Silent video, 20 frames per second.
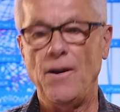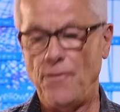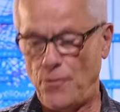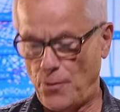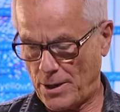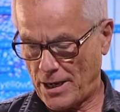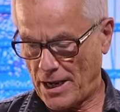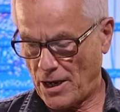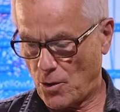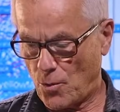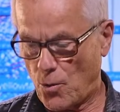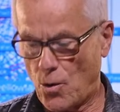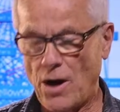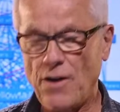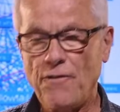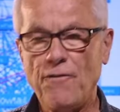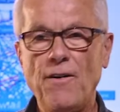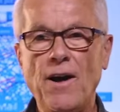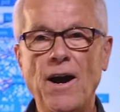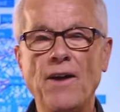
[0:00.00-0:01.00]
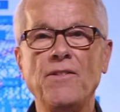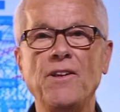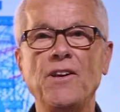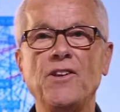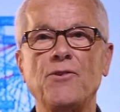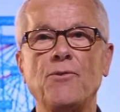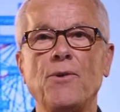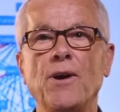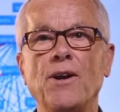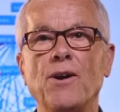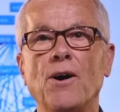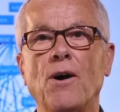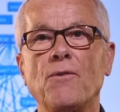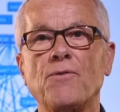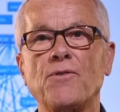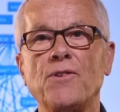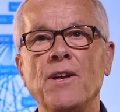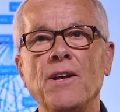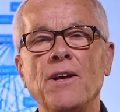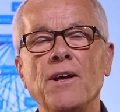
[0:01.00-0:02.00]
If we can quantify these
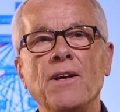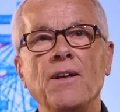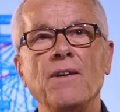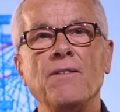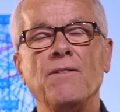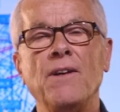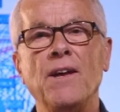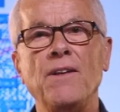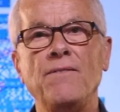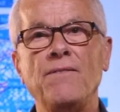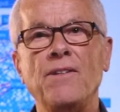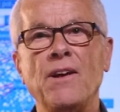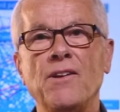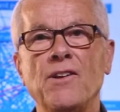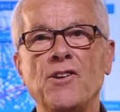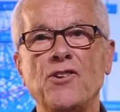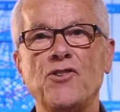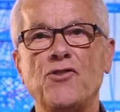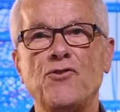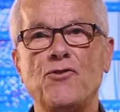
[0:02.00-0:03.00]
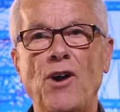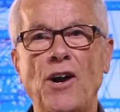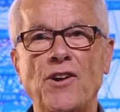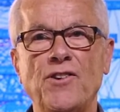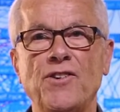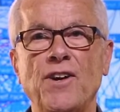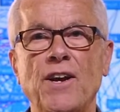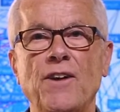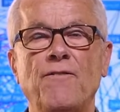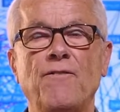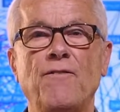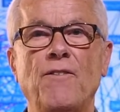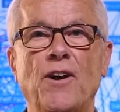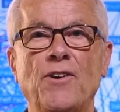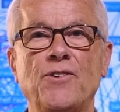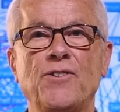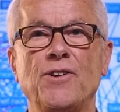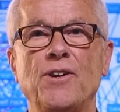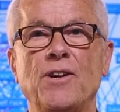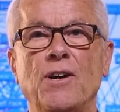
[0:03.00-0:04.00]
trade-offs, then the structure and
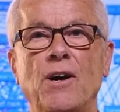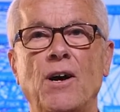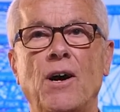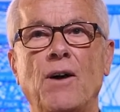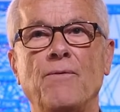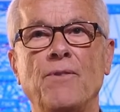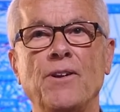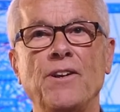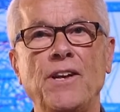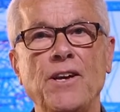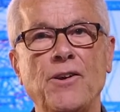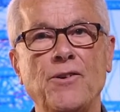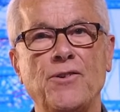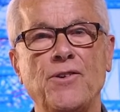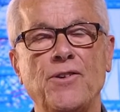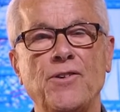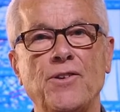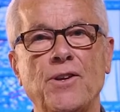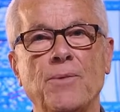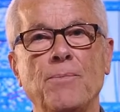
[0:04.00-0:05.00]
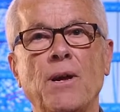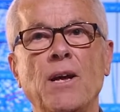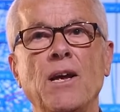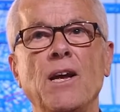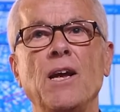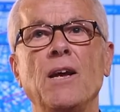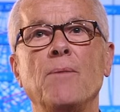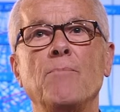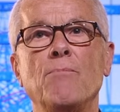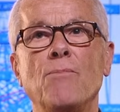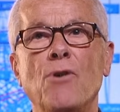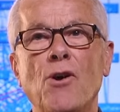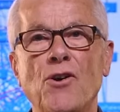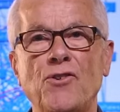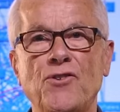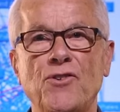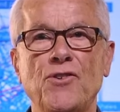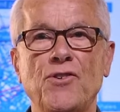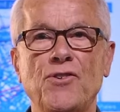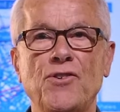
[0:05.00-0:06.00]
function of an ecosystem
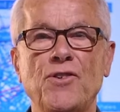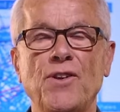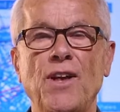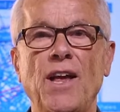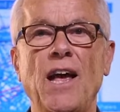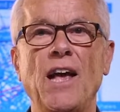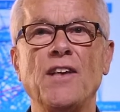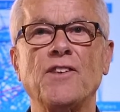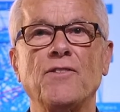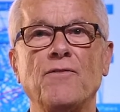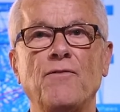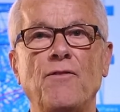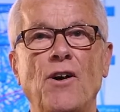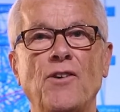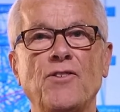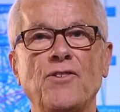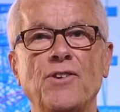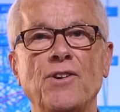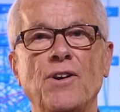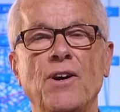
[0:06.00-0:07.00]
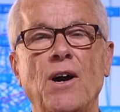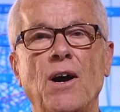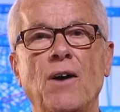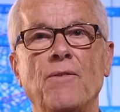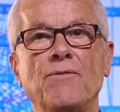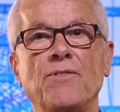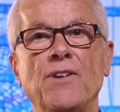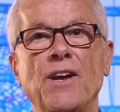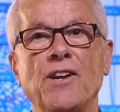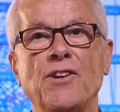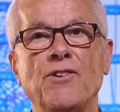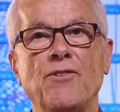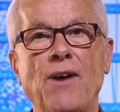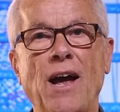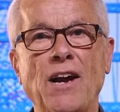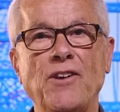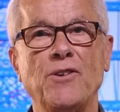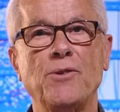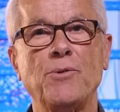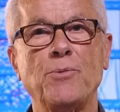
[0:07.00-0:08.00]
emerges as a function of the
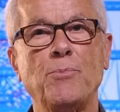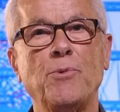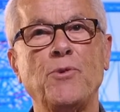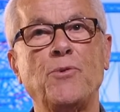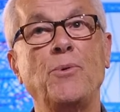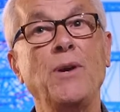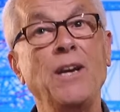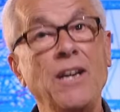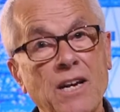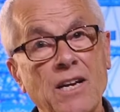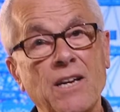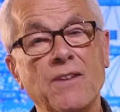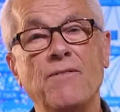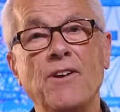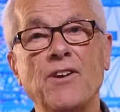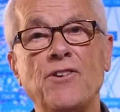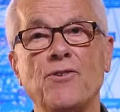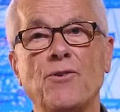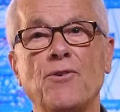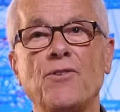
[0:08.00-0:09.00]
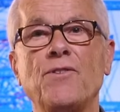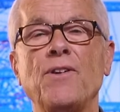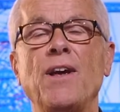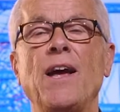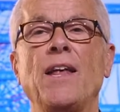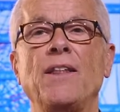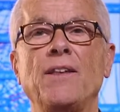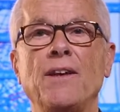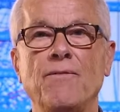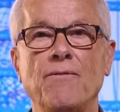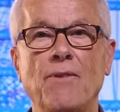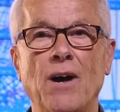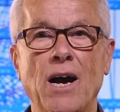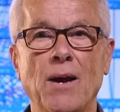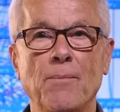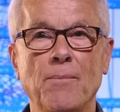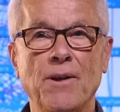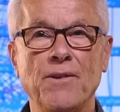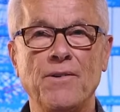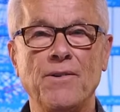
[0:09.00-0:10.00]
interactions between individuals and the
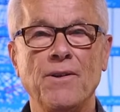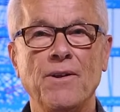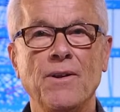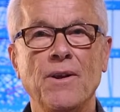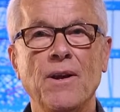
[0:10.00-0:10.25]
environment,